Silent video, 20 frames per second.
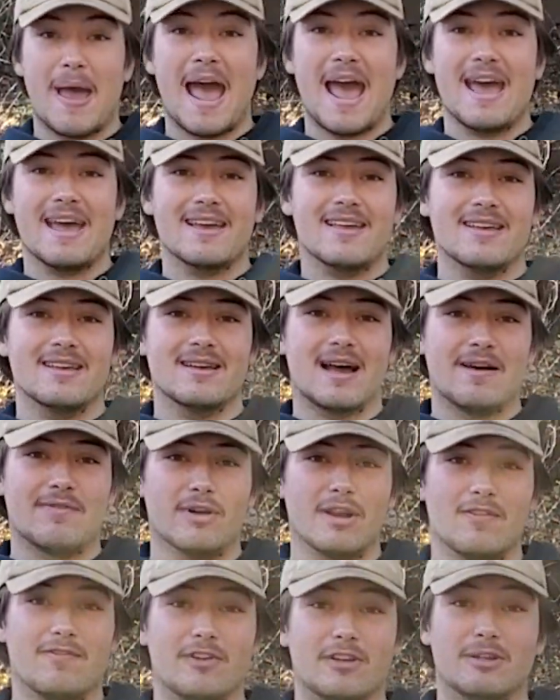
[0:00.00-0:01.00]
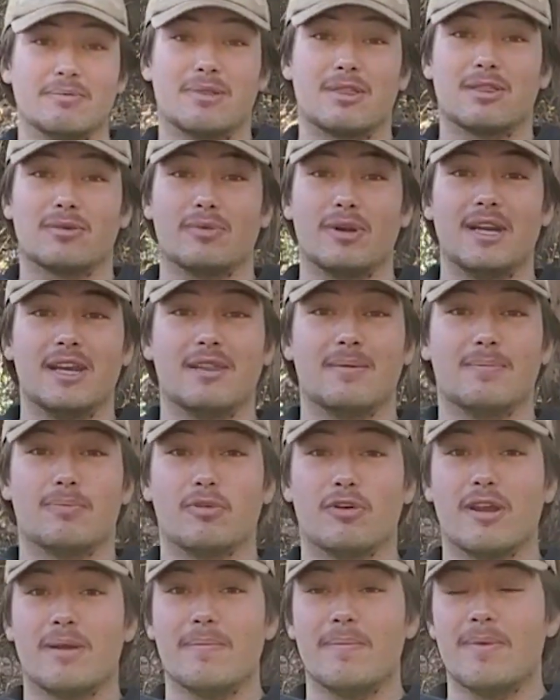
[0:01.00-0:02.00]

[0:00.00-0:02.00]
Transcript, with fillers: bag. I've already filled up three to the brim.